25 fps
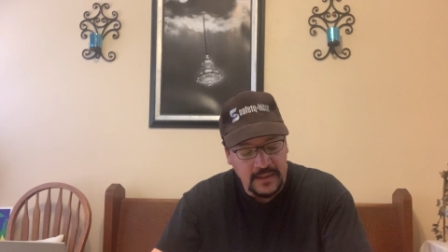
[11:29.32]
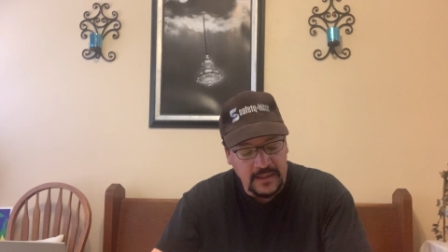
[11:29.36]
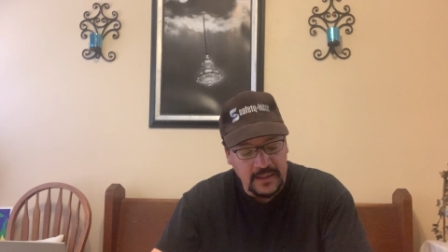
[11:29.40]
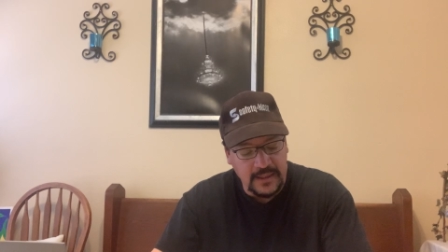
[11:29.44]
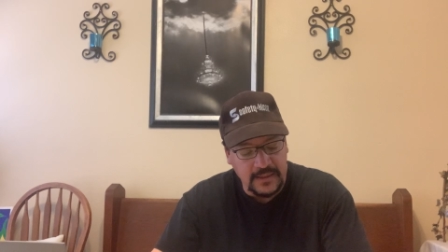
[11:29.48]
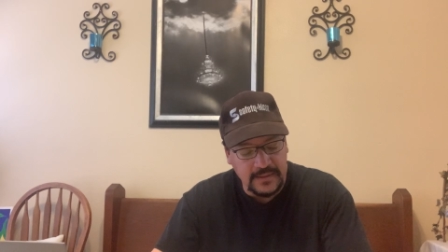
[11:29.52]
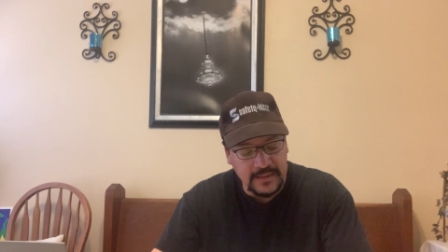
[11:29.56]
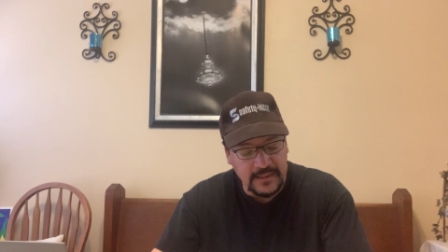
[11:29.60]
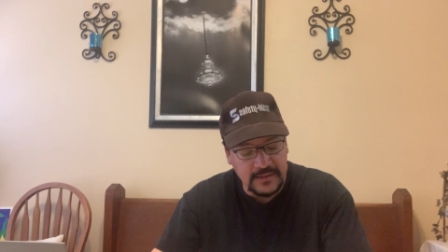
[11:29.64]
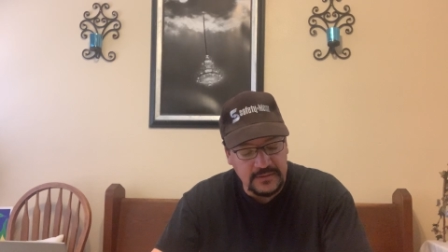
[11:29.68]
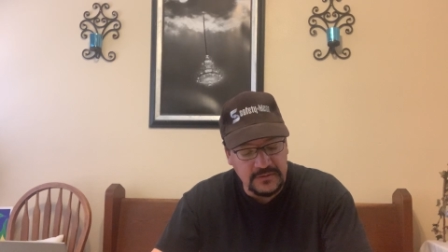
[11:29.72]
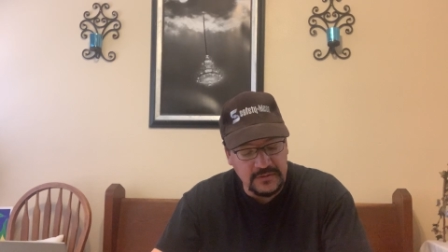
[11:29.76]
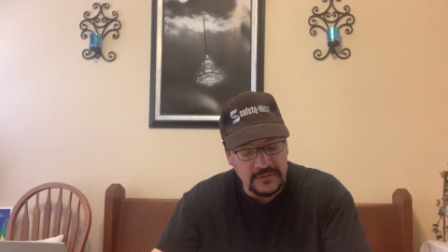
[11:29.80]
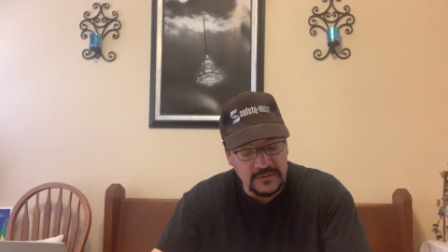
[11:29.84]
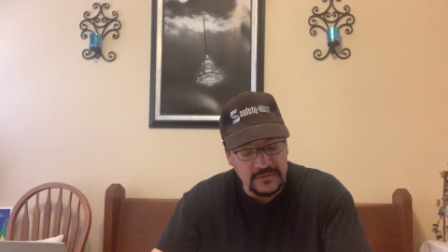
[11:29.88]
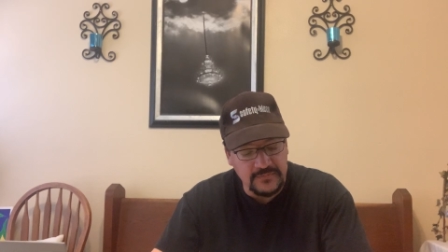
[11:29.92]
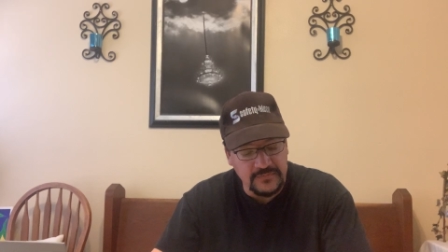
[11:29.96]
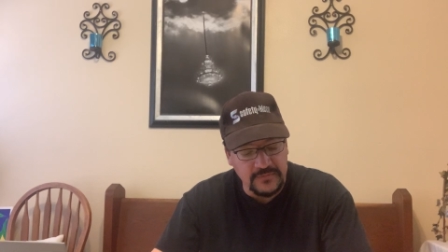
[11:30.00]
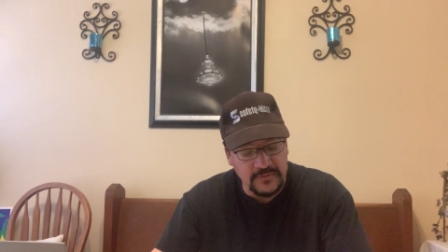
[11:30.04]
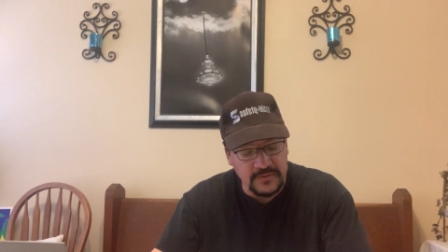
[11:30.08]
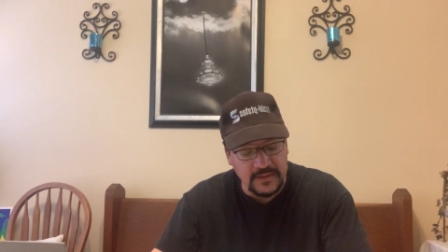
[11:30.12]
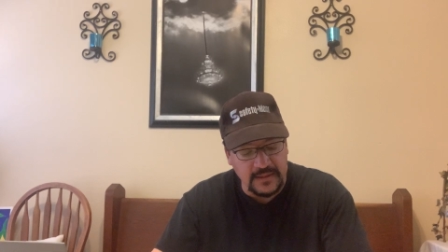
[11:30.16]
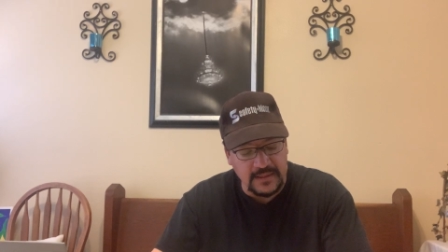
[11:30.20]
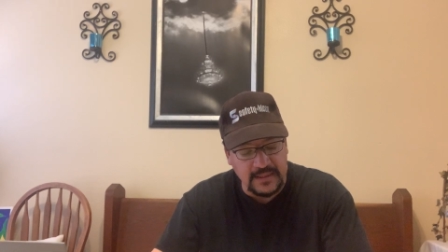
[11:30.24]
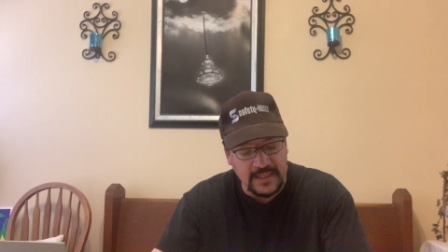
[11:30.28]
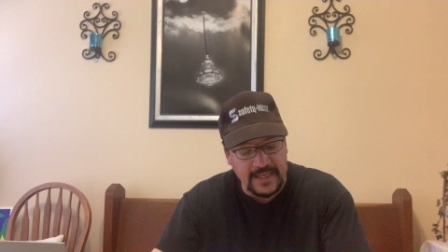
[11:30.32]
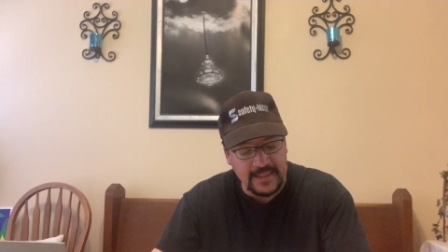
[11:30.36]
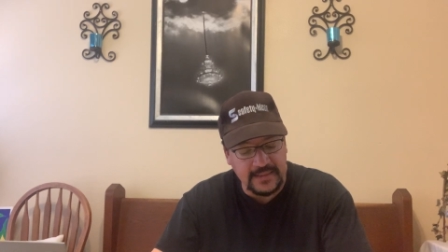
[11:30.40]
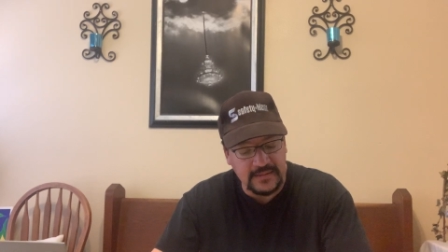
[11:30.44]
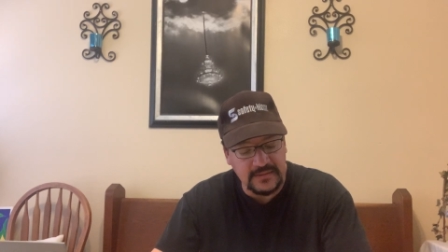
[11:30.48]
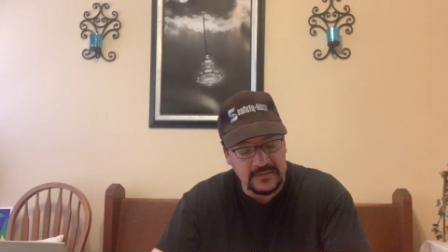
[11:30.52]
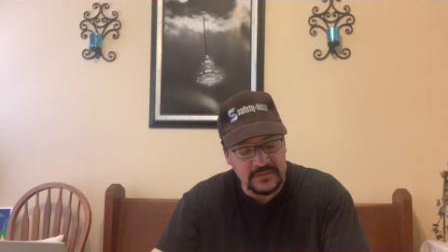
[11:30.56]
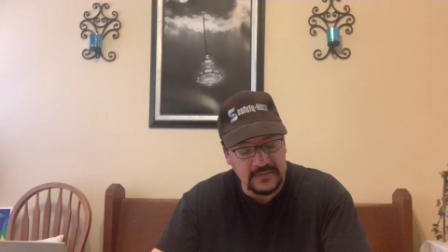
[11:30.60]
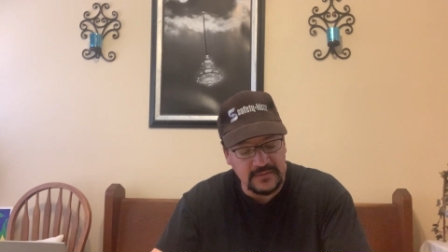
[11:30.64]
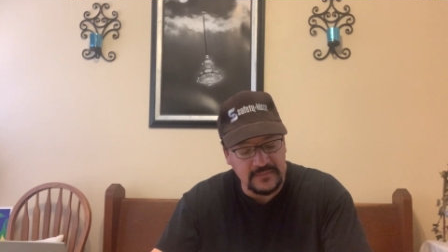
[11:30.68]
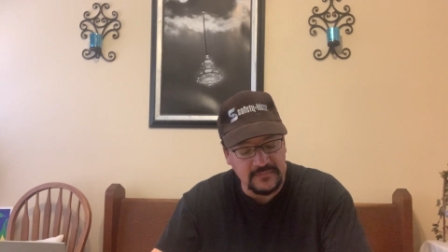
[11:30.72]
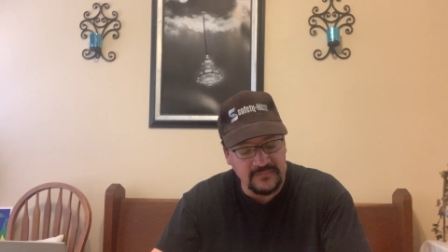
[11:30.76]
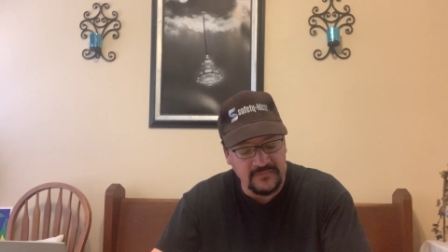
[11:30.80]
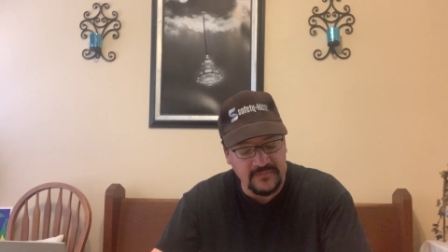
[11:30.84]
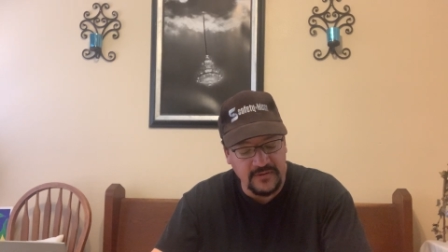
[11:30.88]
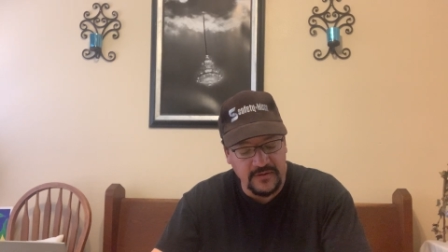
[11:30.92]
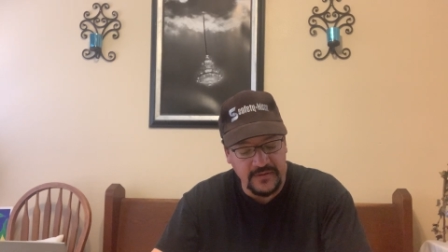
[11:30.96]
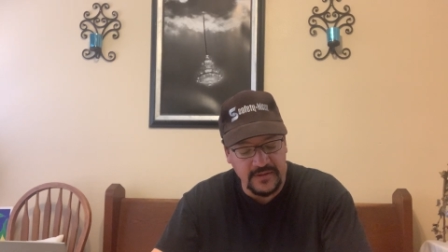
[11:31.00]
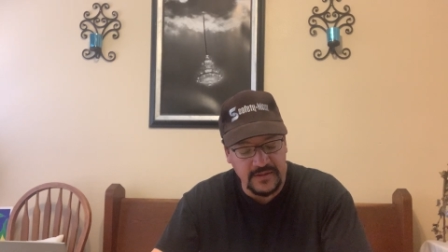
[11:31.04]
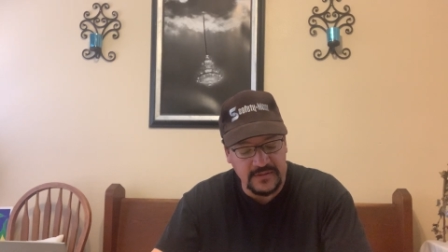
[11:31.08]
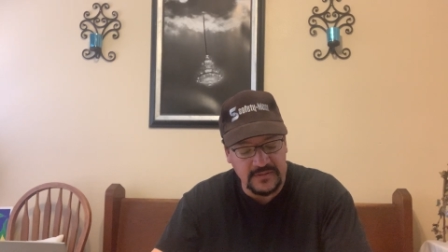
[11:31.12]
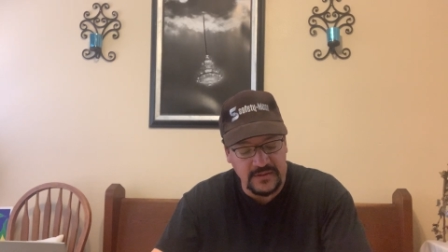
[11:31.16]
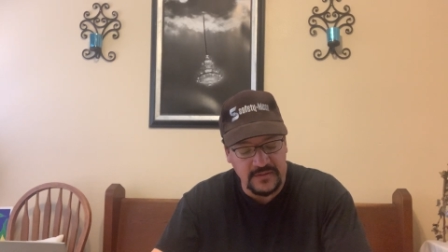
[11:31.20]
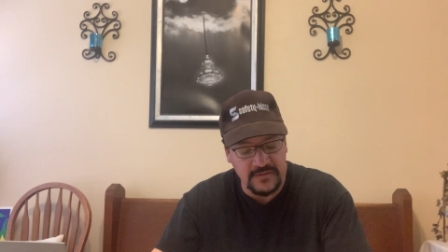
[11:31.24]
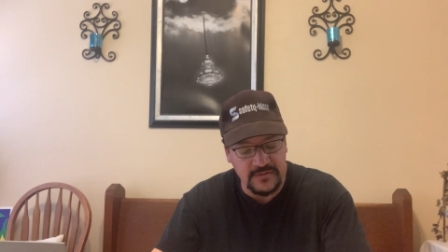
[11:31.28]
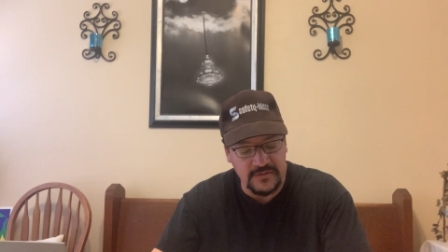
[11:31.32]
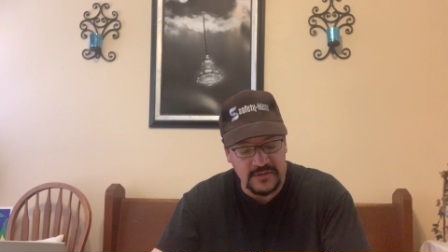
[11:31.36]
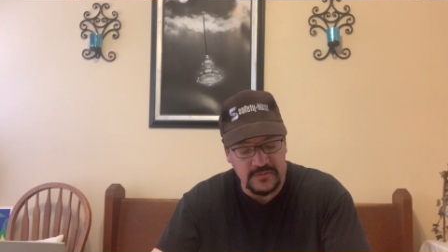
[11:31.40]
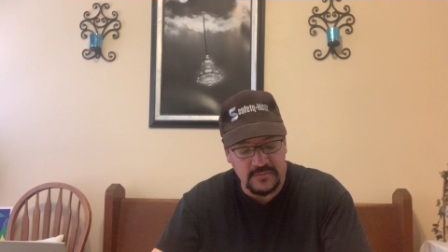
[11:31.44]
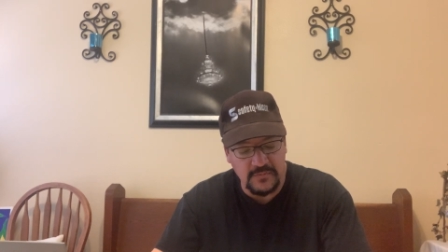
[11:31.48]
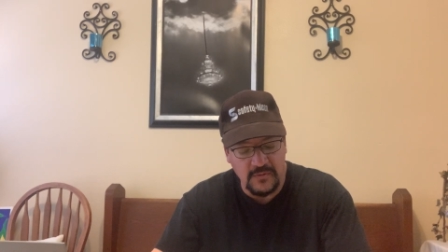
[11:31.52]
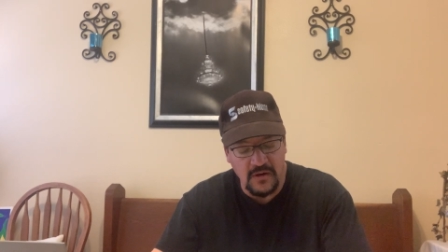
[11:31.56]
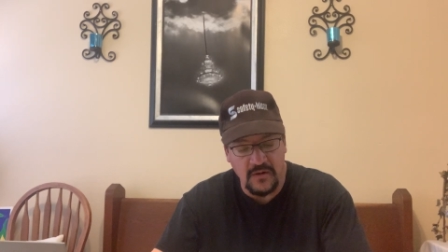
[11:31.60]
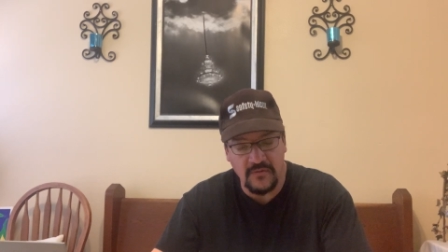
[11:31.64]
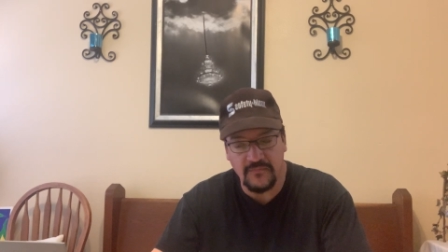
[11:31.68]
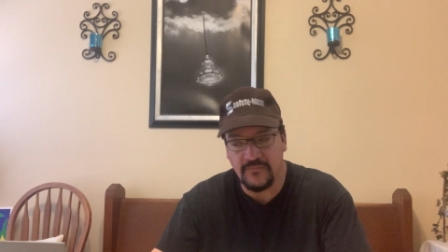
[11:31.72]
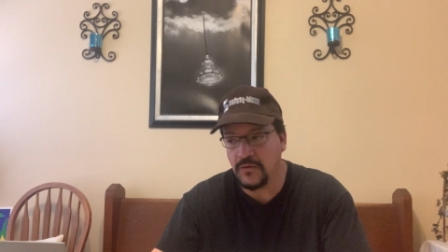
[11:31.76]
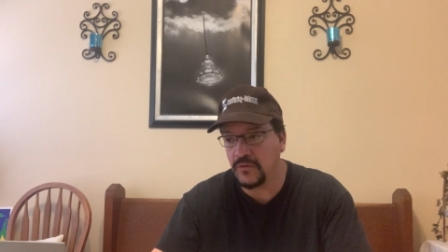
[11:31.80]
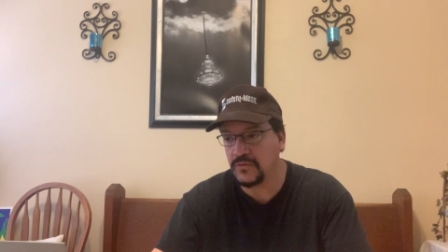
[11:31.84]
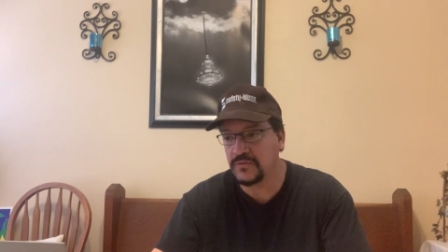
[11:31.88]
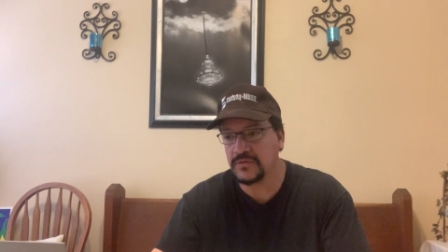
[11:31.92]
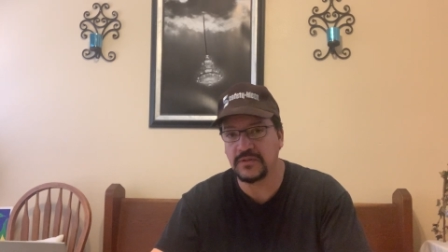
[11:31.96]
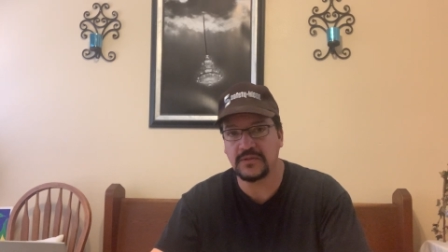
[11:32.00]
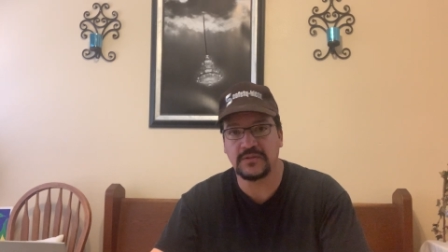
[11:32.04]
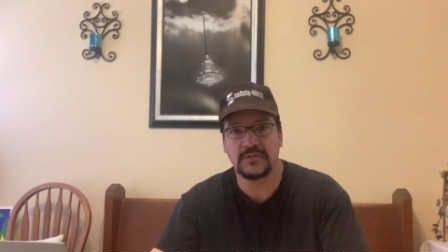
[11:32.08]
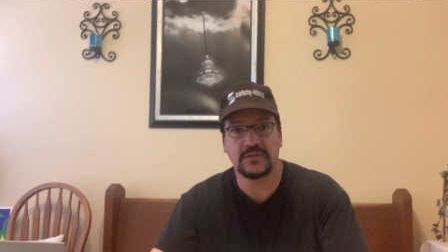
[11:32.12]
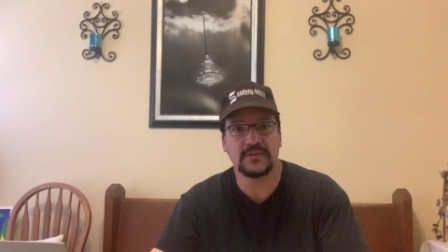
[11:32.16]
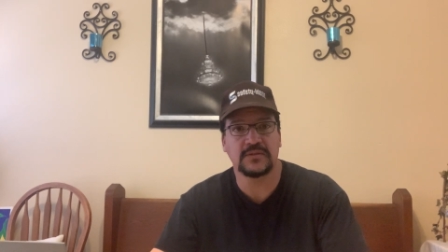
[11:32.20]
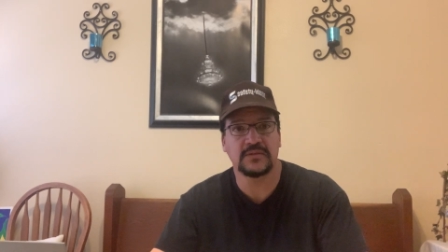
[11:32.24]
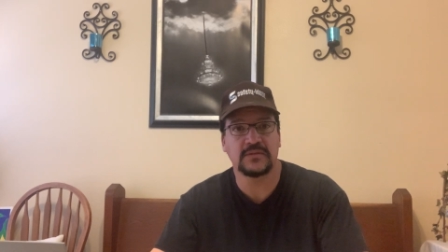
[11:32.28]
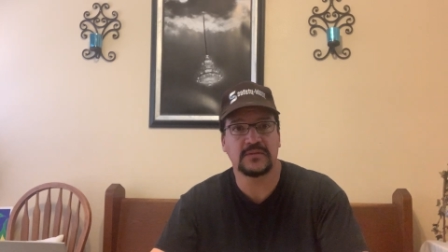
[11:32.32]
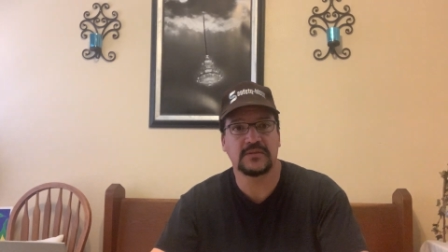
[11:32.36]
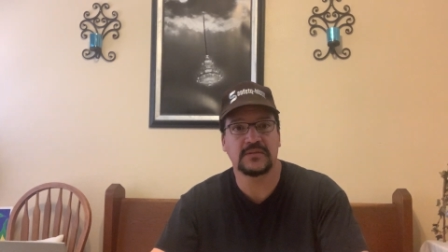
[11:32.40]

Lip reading: and that's used for the lights and various other small voltages.